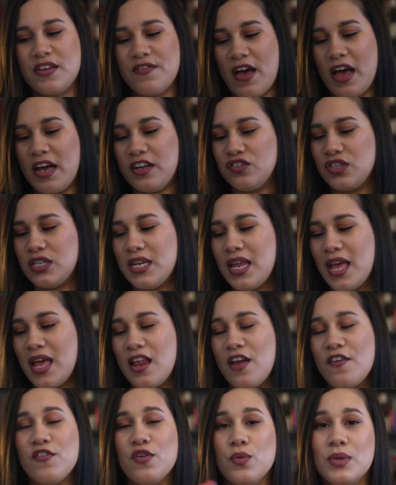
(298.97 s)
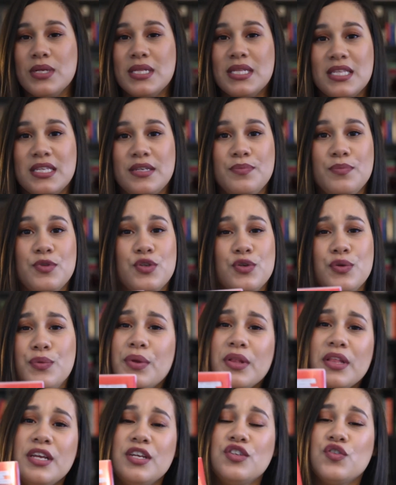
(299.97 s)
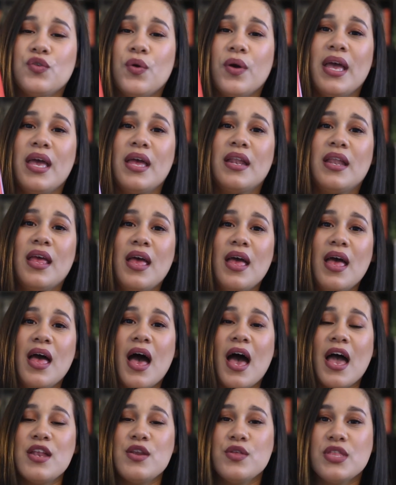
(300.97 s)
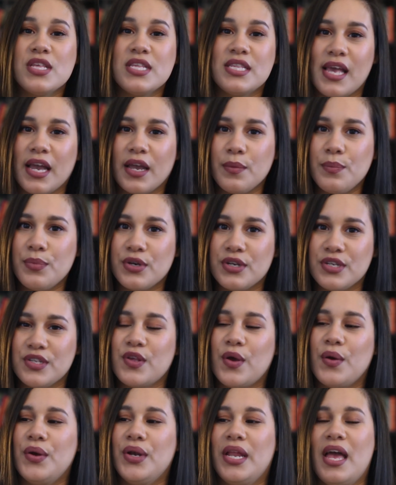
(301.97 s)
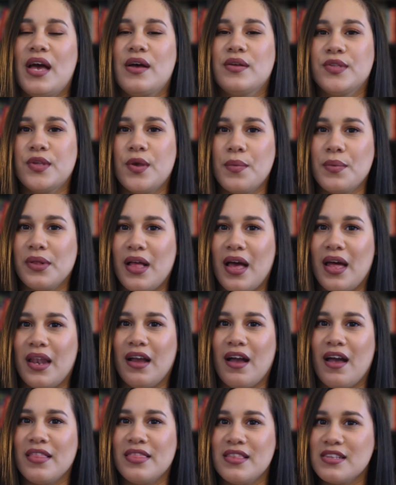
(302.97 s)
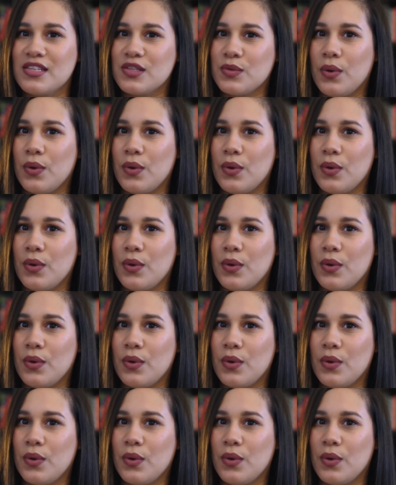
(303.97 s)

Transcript: fashion, and everyone seems to really enjoy it. I know the second book is already out, so I'm glad I got this